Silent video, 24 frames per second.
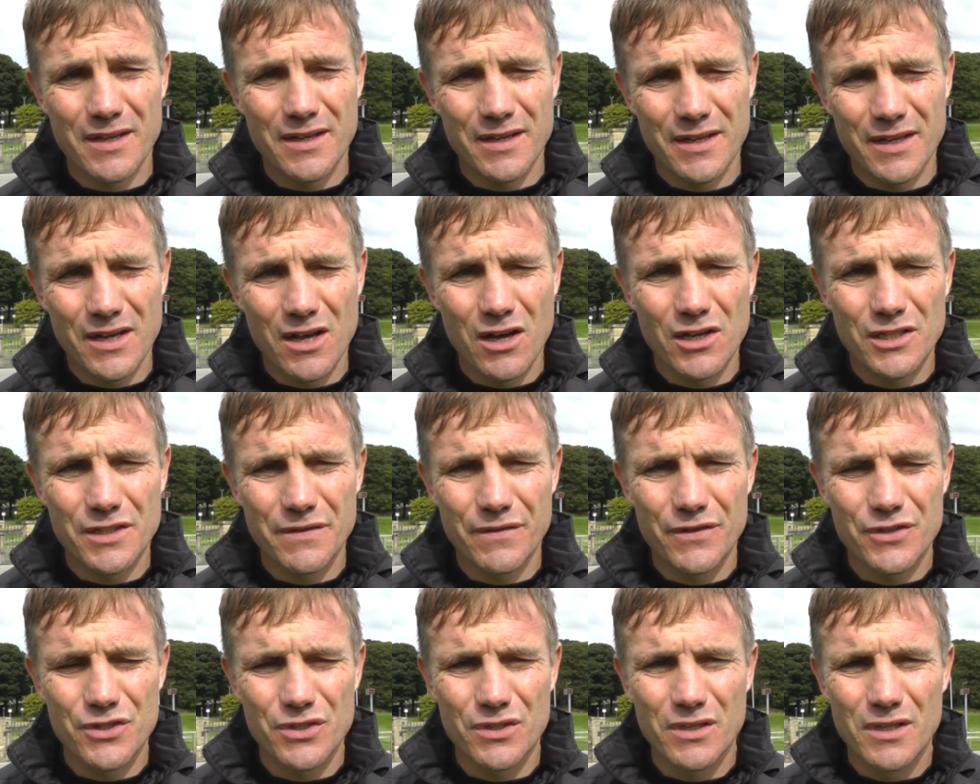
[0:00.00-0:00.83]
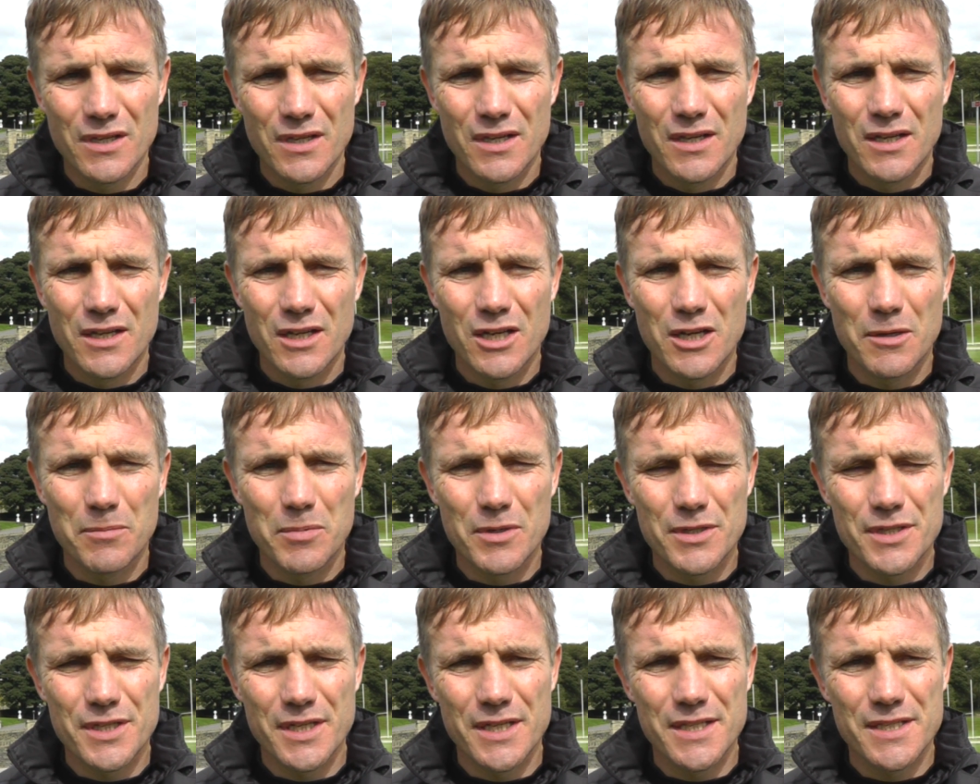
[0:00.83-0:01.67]
in our division a couple
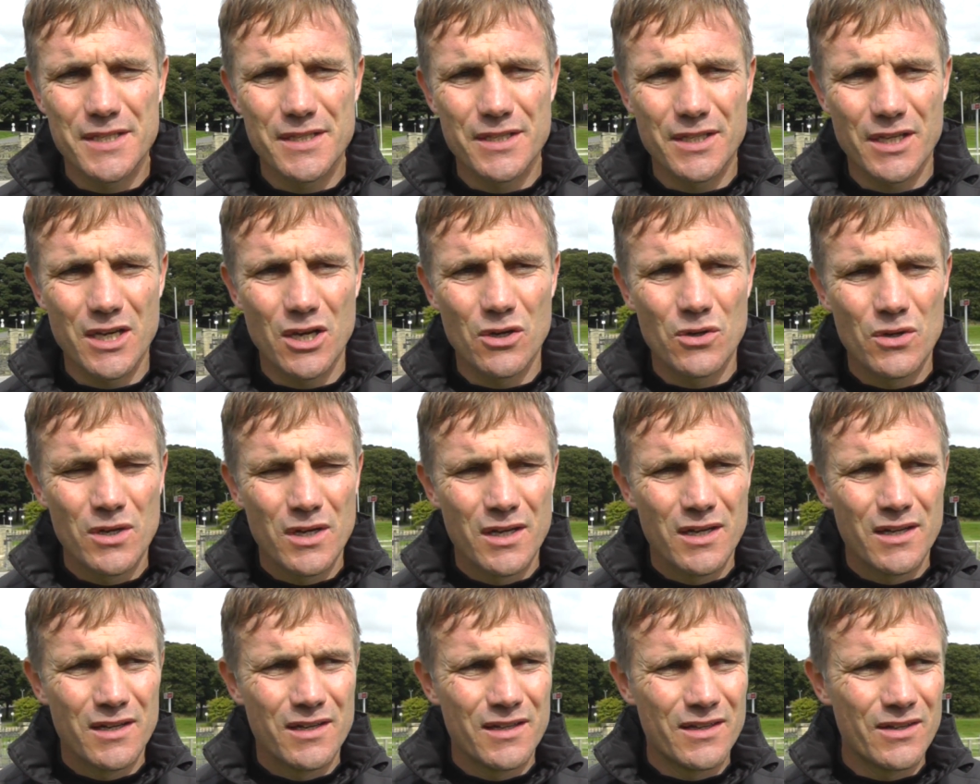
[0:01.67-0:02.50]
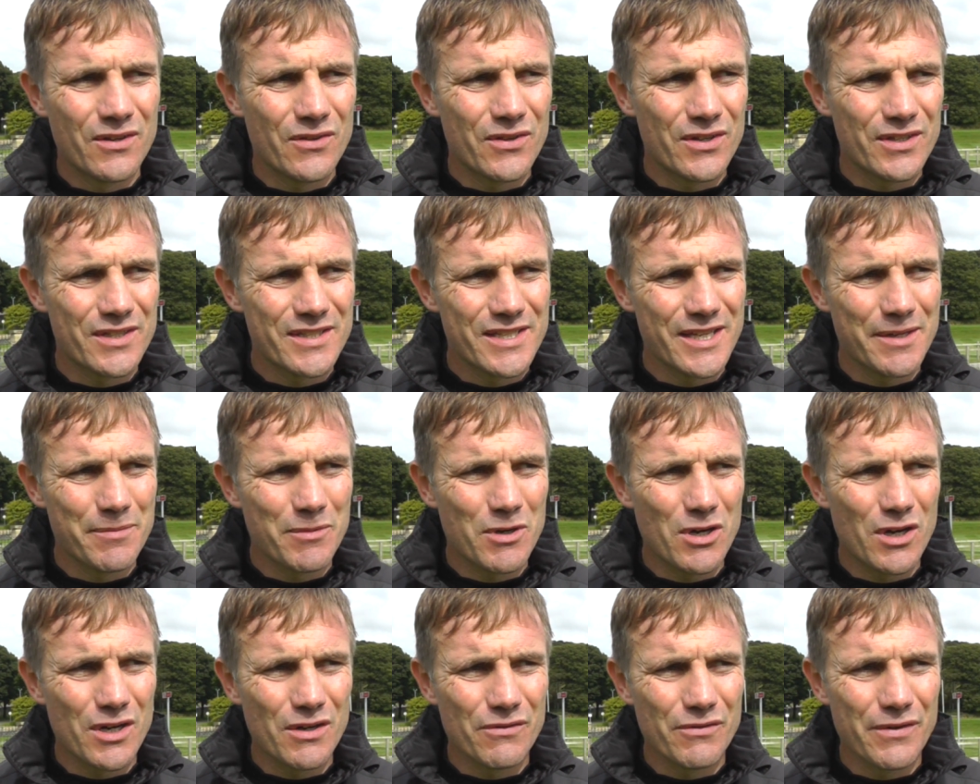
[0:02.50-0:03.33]
of seasons ago, the
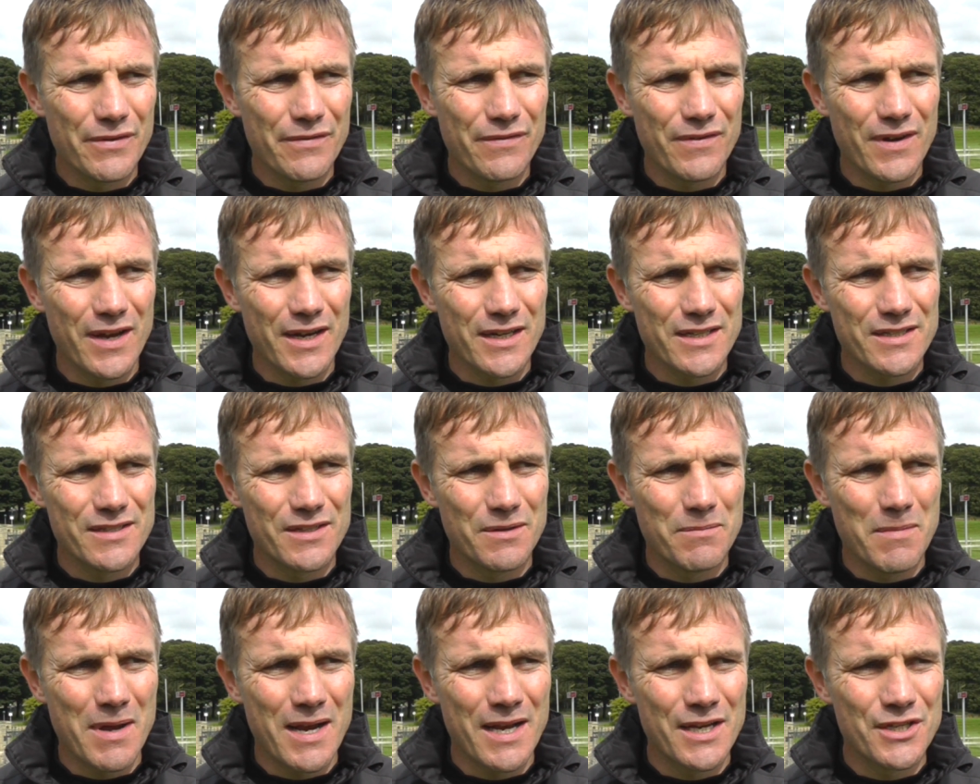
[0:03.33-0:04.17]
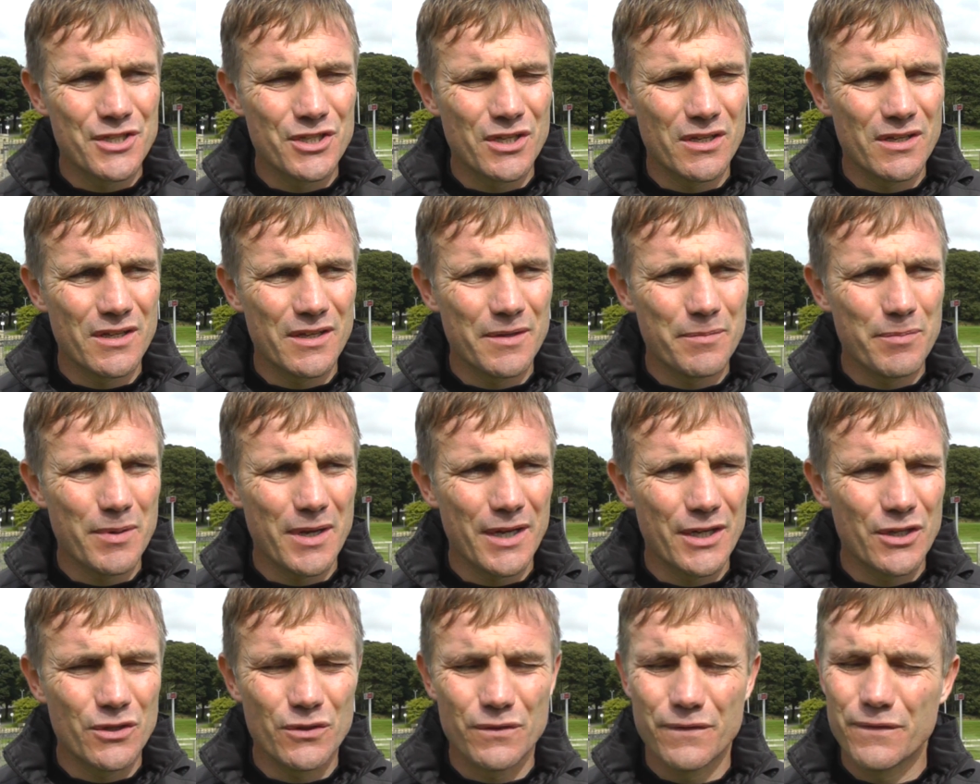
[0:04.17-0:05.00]
team kind of reflects the manager. They
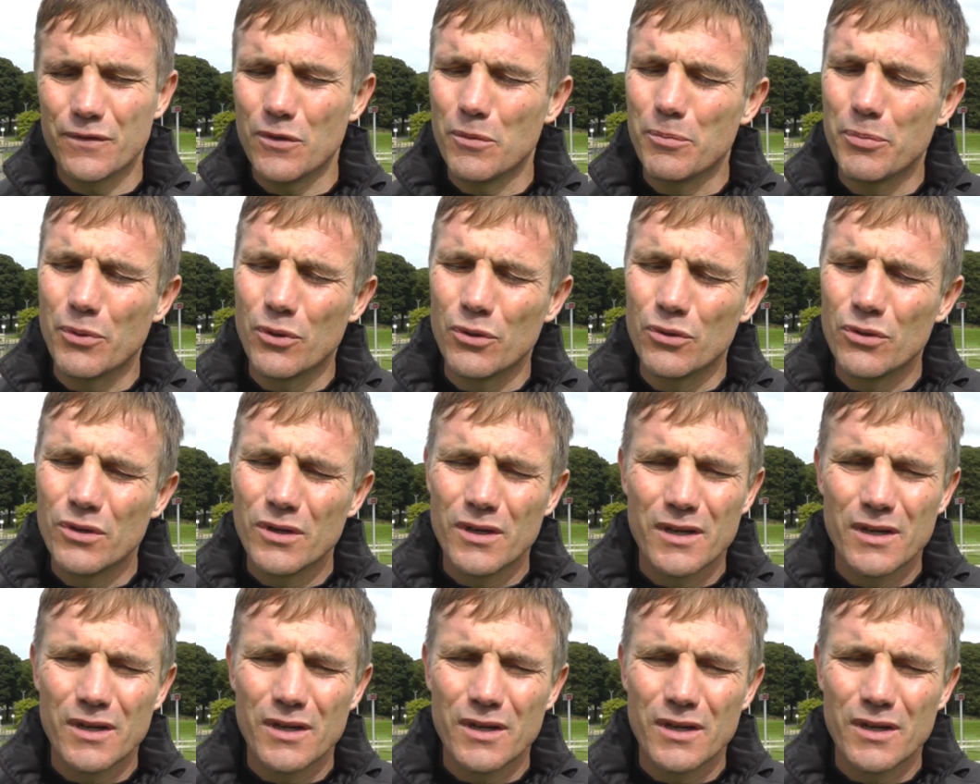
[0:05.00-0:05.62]
played good football.